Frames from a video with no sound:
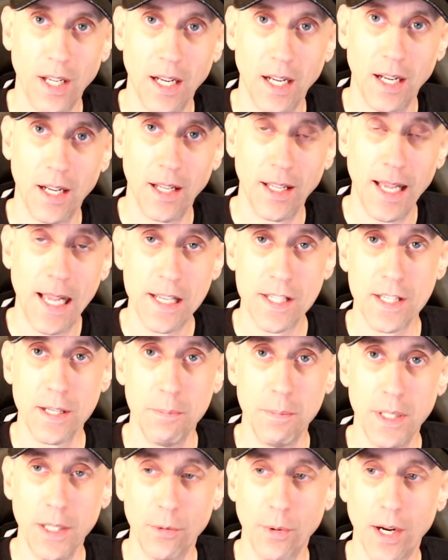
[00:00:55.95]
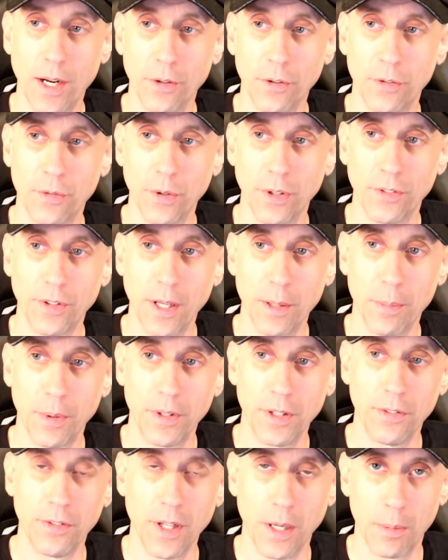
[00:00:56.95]
S&B rounds, for example,
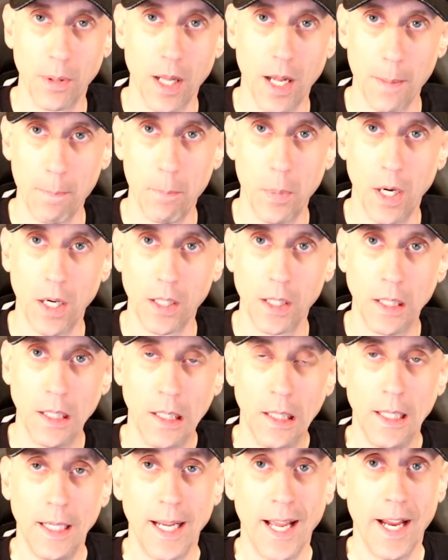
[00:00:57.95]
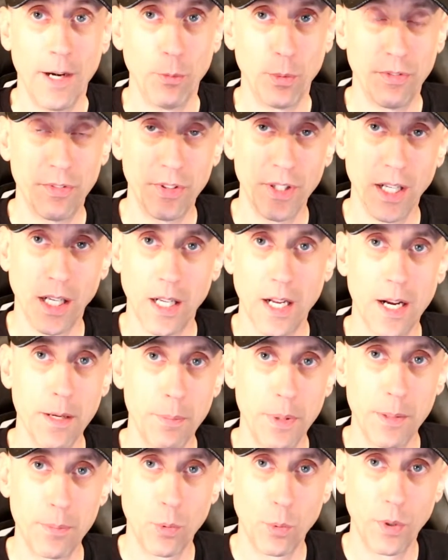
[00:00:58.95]
these double-aught buck, and we've seen a lot
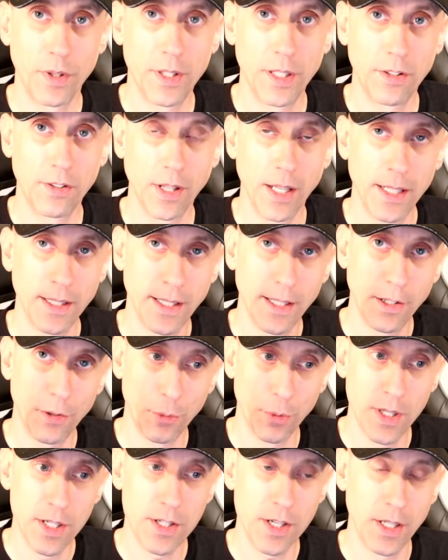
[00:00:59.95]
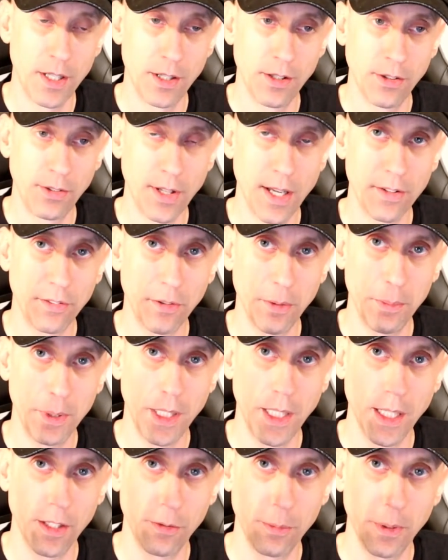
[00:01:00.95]
of people with these lately. The reason is
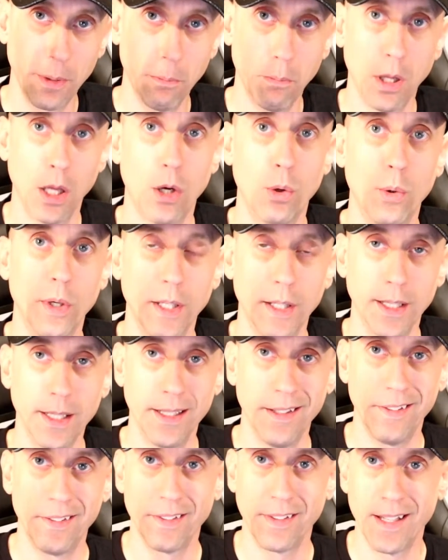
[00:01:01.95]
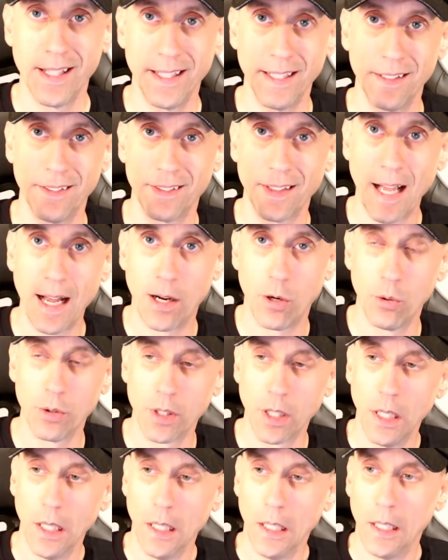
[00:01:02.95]
S&B has been blowing these things
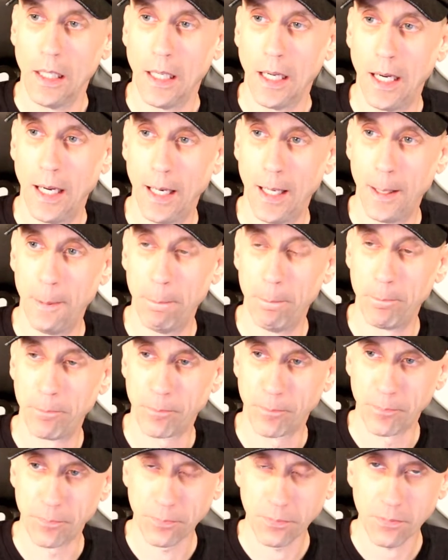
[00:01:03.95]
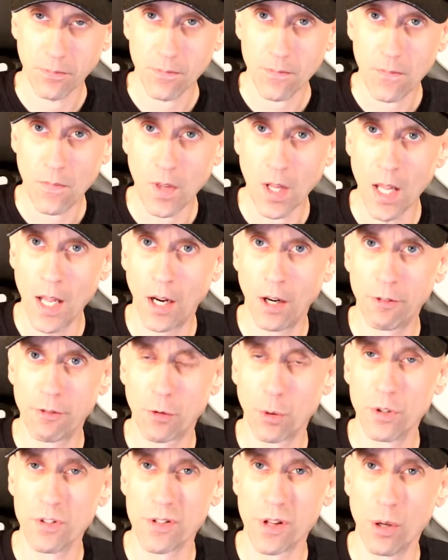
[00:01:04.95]
out
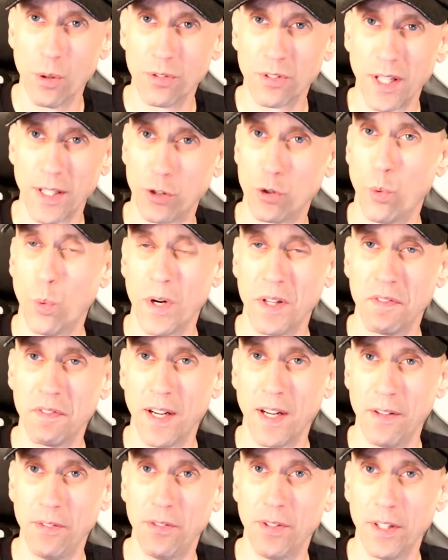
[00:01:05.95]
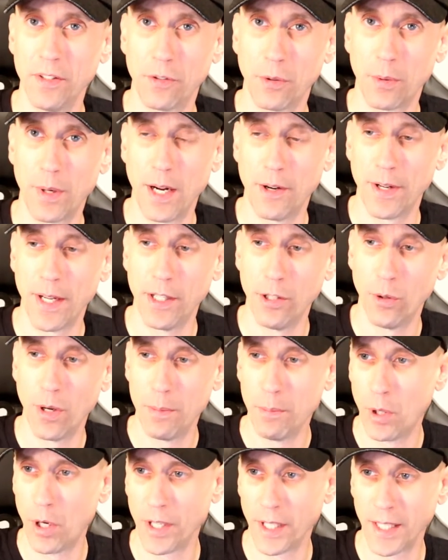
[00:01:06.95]
for as low as like 25 cents a round. I know
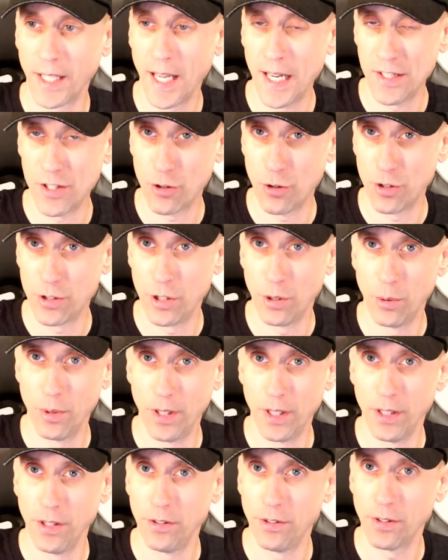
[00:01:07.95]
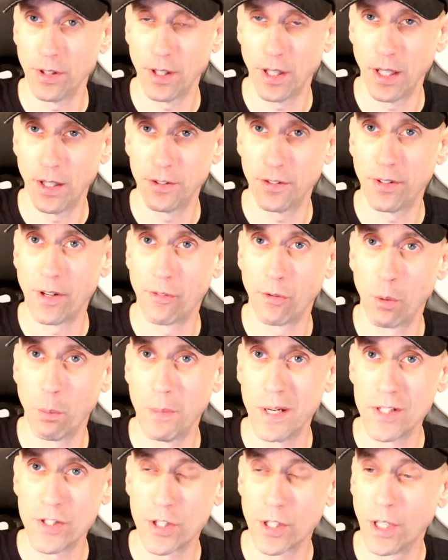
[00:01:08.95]
I bought a case or two of these several
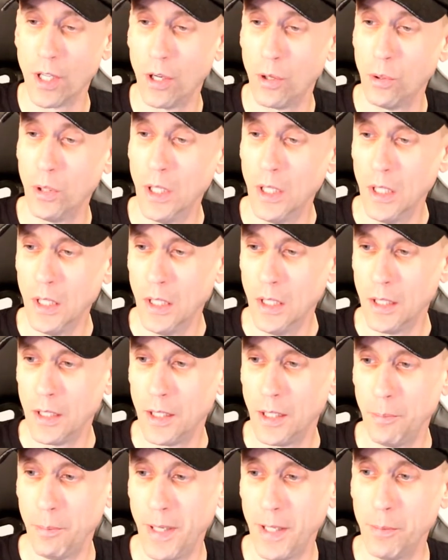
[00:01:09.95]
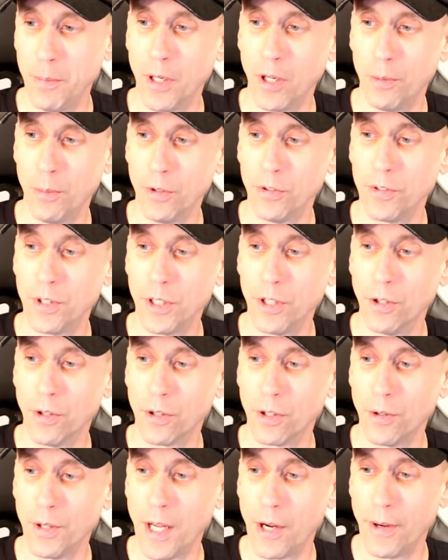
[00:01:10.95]
months ago. It may have been almost a year
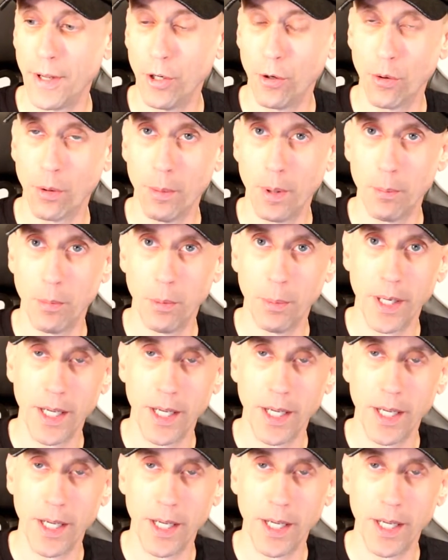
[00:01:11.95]
ago now, I don't remember.